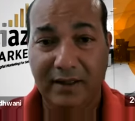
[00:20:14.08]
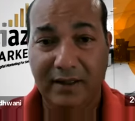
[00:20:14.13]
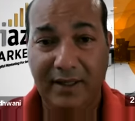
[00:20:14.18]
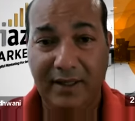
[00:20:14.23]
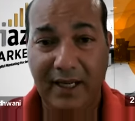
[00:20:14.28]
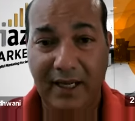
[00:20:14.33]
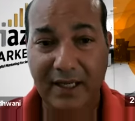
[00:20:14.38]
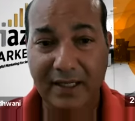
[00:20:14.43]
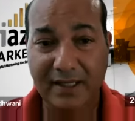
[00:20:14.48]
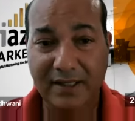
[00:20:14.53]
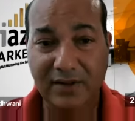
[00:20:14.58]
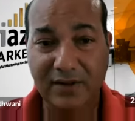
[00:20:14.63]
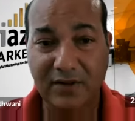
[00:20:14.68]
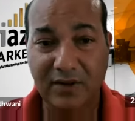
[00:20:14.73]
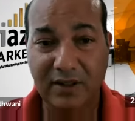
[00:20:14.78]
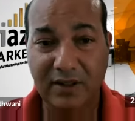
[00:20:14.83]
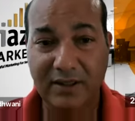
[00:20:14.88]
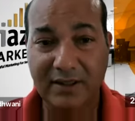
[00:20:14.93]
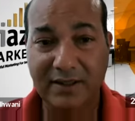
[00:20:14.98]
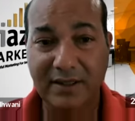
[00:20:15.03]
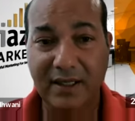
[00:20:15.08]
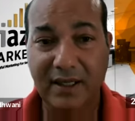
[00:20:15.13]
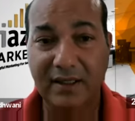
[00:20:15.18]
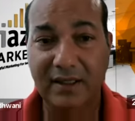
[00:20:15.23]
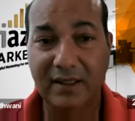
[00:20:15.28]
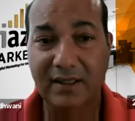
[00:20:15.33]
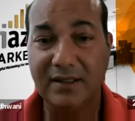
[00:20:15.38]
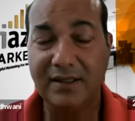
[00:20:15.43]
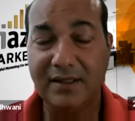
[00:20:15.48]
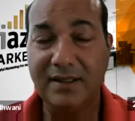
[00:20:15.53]
That is going to
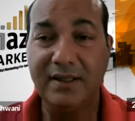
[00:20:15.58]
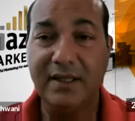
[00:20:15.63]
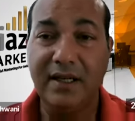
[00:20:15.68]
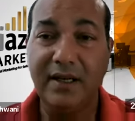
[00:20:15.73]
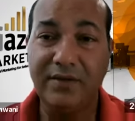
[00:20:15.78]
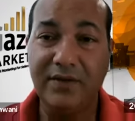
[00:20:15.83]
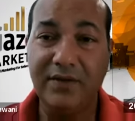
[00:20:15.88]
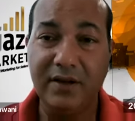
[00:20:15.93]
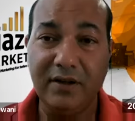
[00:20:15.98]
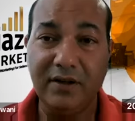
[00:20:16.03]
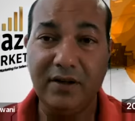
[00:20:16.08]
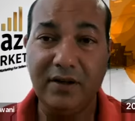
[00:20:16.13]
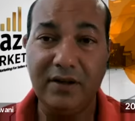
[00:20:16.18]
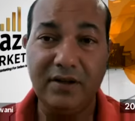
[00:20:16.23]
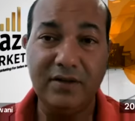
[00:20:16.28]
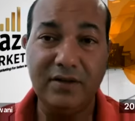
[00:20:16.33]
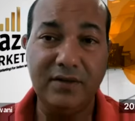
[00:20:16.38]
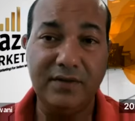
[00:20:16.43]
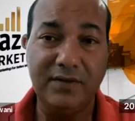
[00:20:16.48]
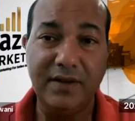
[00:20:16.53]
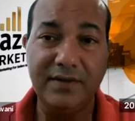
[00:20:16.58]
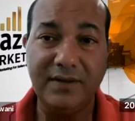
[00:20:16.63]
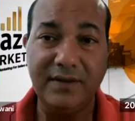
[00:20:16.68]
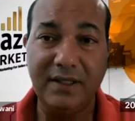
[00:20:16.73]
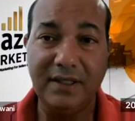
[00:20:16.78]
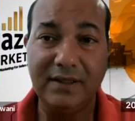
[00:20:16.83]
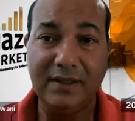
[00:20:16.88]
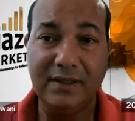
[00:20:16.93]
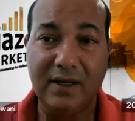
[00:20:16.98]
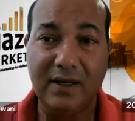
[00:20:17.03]
tell us if you're going to do
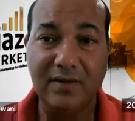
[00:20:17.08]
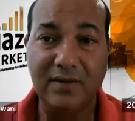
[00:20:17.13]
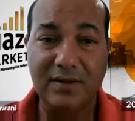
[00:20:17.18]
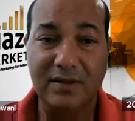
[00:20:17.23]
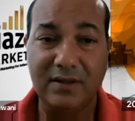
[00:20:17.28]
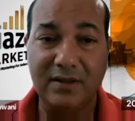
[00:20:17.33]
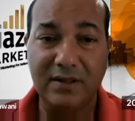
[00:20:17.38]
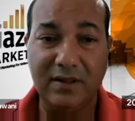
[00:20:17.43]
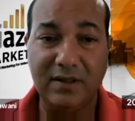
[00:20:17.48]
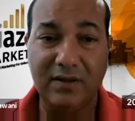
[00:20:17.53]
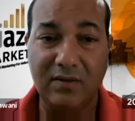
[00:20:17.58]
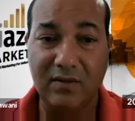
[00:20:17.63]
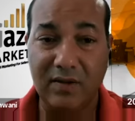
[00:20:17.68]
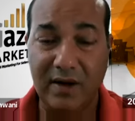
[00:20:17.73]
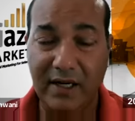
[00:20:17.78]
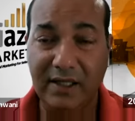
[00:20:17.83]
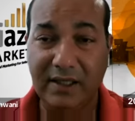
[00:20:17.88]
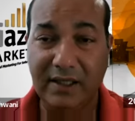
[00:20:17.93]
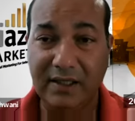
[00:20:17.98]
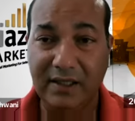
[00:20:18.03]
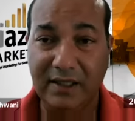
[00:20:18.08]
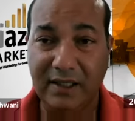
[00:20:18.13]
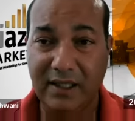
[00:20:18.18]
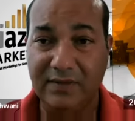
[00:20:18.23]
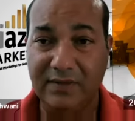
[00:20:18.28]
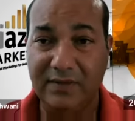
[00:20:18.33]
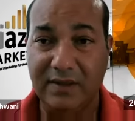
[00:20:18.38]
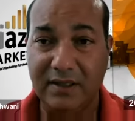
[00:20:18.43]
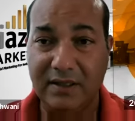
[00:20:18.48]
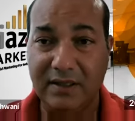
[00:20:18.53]
15,000 ranking
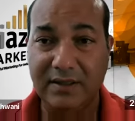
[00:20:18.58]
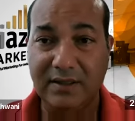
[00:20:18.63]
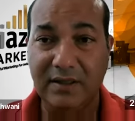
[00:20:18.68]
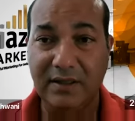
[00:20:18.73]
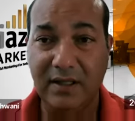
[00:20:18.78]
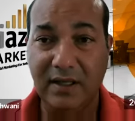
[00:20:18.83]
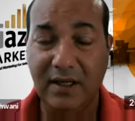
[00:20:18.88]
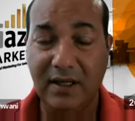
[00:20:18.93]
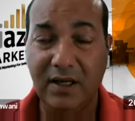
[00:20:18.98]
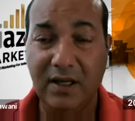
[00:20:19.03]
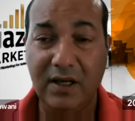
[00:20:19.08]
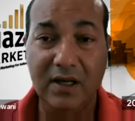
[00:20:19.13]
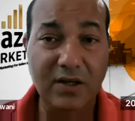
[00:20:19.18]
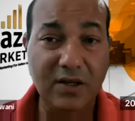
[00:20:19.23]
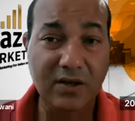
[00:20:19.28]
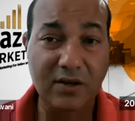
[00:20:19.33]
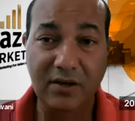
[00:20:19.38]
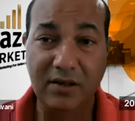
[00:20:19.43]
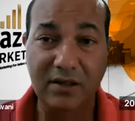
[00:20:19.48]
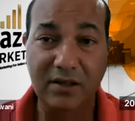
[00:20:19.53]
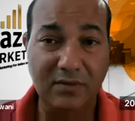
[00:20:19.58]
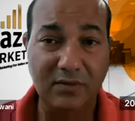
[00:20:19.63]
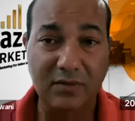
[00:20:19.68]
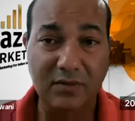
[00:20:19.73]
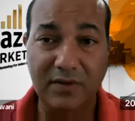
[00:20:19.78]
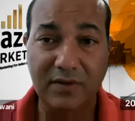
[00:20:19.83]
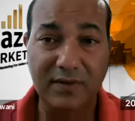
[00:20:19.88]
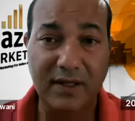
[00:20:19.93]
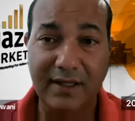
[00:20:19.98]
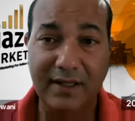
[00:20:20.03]
keywords, you're going to
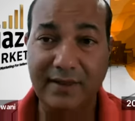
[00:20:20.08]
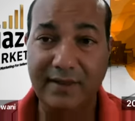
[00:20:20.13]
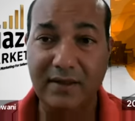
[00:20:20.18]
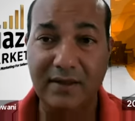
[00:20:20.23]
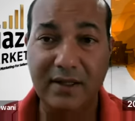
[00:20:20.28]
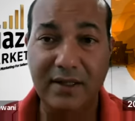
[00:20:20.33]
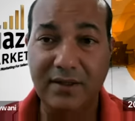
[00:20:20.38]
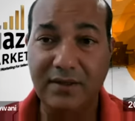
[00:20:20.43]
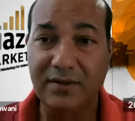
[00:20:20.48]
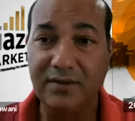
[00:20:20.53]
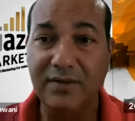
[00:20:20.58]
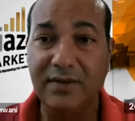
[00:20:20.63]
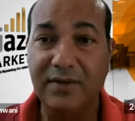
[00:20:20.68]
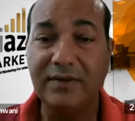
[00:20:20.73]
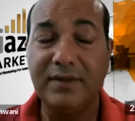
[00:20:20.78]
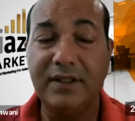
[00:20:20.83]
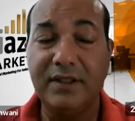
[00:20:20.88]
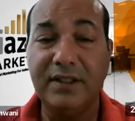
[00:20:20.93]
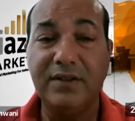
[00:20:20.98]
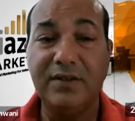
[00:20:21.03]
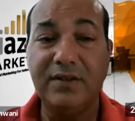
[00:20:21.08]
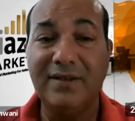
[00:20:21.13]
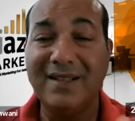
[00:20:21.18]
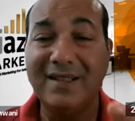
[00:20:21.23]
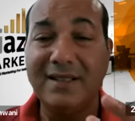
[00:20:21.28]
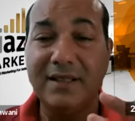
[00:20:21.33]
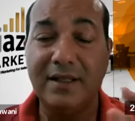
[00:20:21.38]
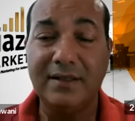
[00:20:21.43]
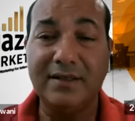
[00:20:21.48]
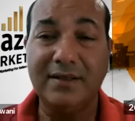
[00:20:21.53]
move like 30 to 50
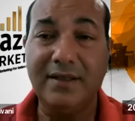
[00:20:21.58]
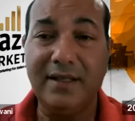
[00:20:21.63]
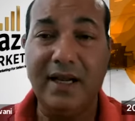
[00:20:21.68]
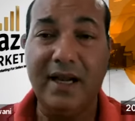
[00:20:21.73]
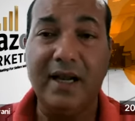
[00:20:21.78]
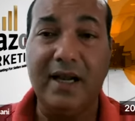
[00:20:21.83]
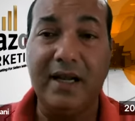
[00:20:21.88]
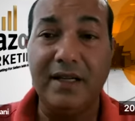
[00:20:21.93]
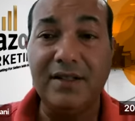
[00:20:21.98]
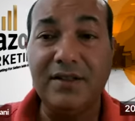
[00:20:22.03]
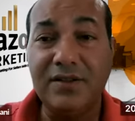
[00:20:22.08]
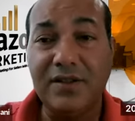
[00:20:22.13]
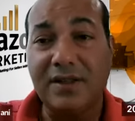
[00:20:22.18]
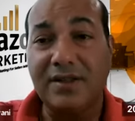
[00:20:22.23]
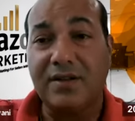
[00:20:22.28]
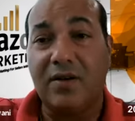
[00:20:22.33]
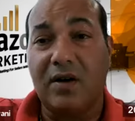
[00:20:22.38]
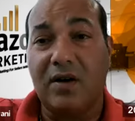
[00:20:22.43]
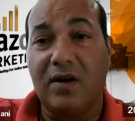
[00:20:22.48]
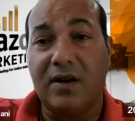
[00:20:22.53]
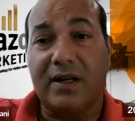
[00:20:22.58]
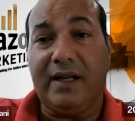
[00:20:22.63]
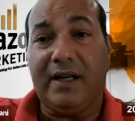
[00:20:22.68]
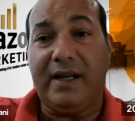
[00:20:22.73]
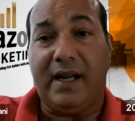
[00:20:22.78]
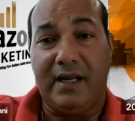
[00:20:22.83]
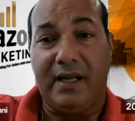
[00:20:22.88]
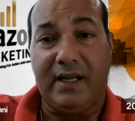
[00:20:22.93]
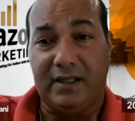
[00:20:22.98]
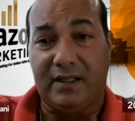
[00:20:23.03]
units a day just
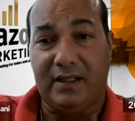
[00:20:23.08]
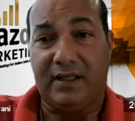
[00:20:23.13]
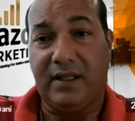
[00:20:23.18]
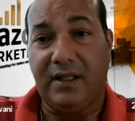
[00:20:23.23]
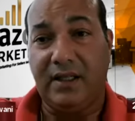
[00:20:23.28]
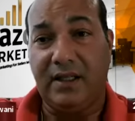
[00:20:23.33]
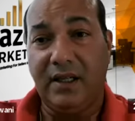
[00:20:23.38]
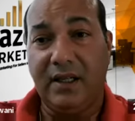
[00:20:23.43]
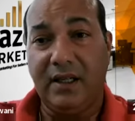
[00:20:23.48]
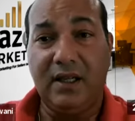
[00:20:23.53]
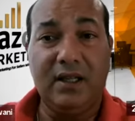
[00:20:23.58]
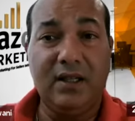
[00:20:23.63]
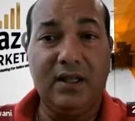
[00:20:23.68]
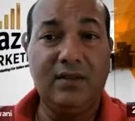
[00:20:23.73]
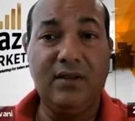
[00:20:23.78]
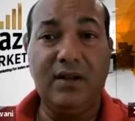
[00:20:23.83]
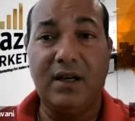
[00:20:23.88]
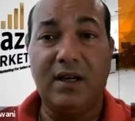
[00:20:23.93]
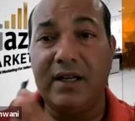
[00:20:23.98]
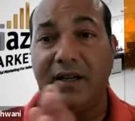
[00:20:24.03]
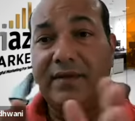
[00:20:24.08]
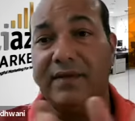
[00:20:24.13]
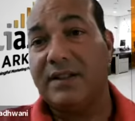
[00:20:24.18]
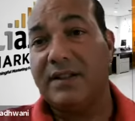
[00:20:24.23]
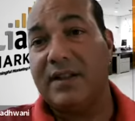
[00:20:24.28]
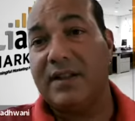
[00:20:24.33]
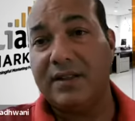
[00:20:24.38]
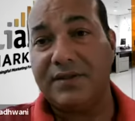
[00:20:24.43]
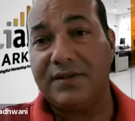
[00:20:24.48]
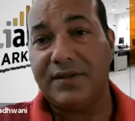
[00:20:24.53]
organically, not even
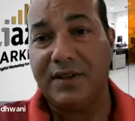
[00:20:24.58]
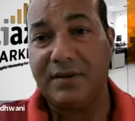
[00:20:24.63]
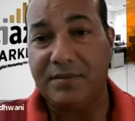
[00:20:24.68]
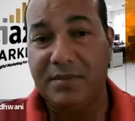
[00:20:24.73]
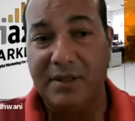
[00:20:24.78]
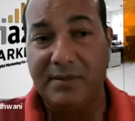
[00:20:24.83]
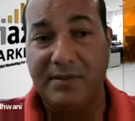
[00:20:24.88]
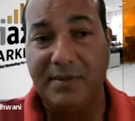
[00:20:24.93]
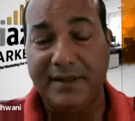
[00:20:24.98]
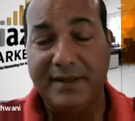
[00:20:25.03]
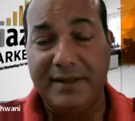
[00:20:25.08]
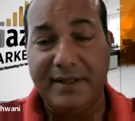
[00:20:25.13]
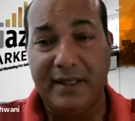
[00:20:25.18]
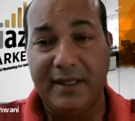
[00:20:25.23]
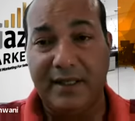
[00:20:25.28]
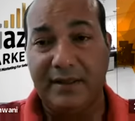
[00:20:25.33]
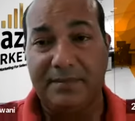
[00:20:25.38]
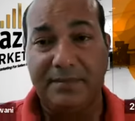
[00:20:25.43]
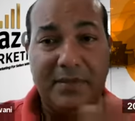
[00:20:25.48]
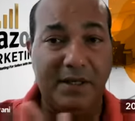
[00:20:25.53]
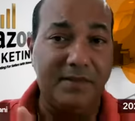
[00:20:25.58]
touching PPC.